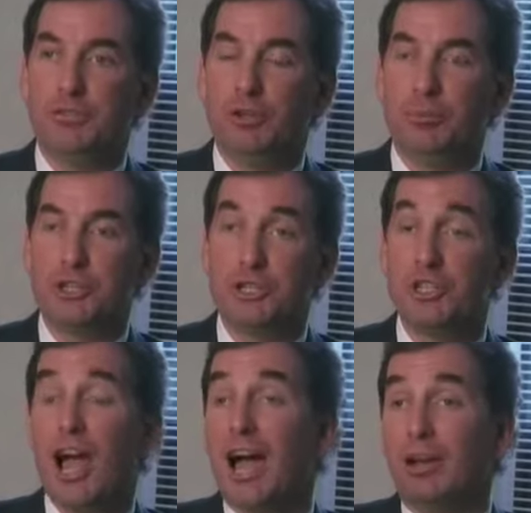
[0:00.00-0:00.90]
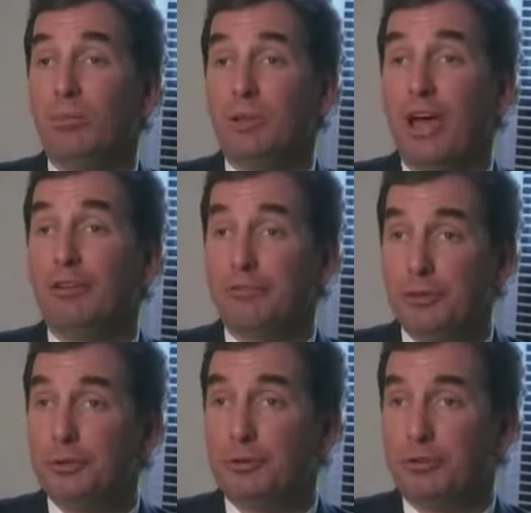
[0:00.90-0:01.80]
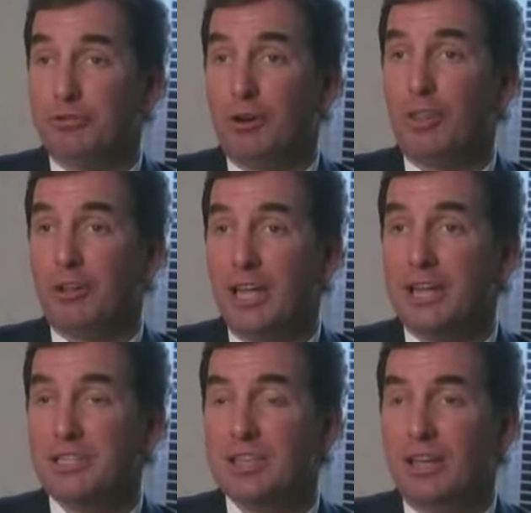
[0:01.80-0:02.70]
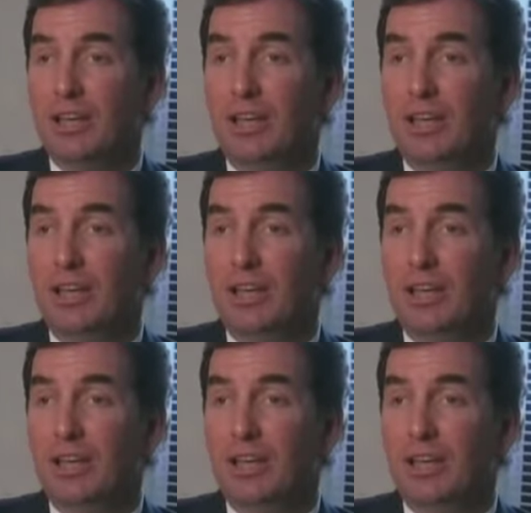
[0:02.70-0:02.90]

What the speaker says: film that's shot without a filter in front of the lens.